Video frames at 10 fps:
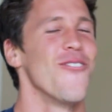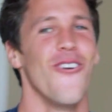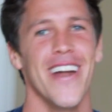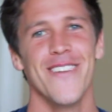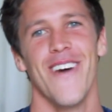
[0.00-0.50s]

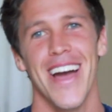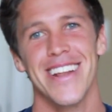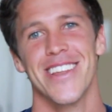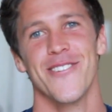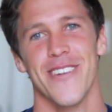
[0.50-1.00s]
what am I
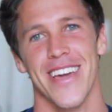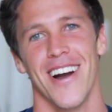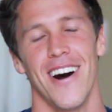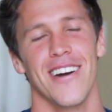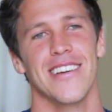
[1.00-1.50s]
doing
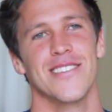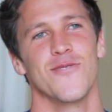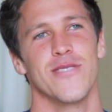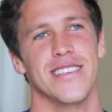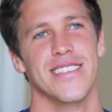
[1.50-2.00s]
August
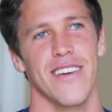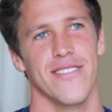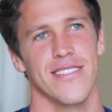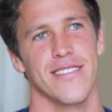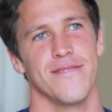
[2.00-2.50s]

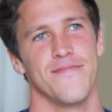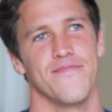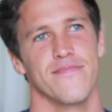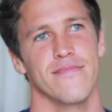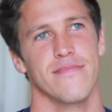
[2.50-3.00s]
27th?
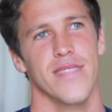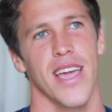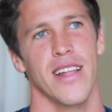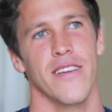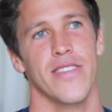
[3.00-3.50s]

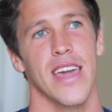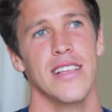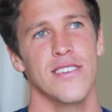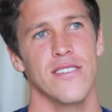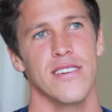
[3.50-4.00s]
And if the
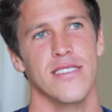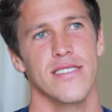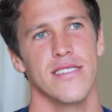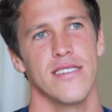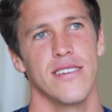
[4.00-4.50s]
answer
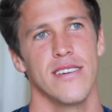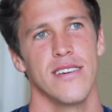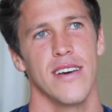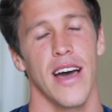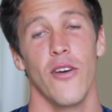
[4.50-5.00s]
is,
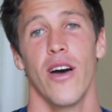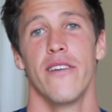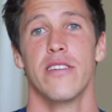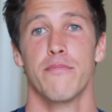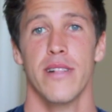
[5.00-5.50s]
I don't
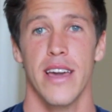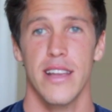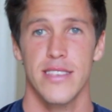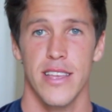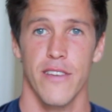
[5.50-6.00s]
have any
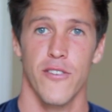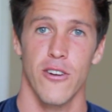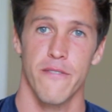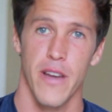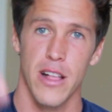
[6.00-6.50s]
plans, and if
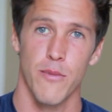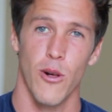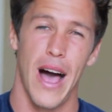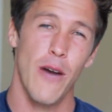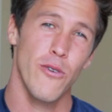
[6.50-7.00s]
you're
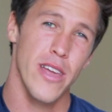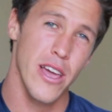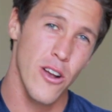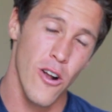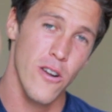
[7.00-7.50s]
available, I want to
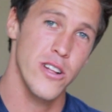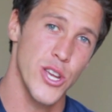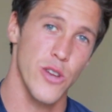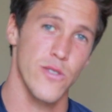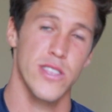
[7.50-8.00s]

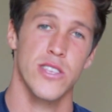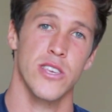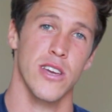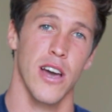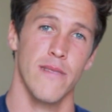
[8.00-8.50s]
encourage you
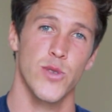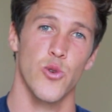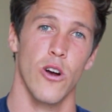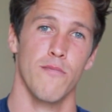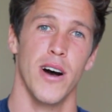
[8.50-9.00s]
to come
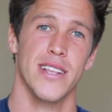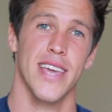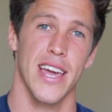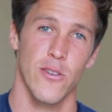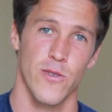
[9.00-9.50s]
to our
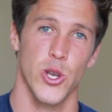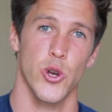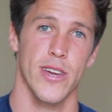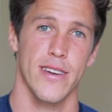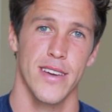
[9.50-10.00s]
Montana
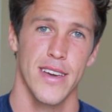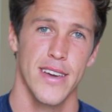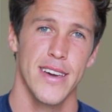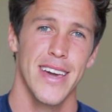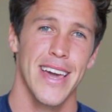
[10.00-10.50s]
retreat.
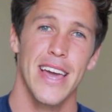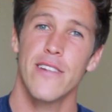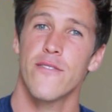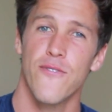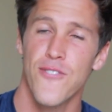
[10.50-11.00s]

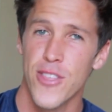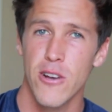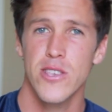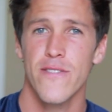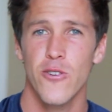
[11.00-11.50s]
And for
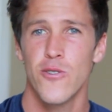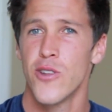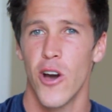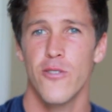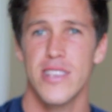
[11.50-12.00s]
those of you who
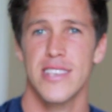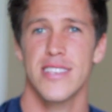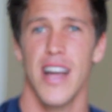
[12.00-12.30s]
know this is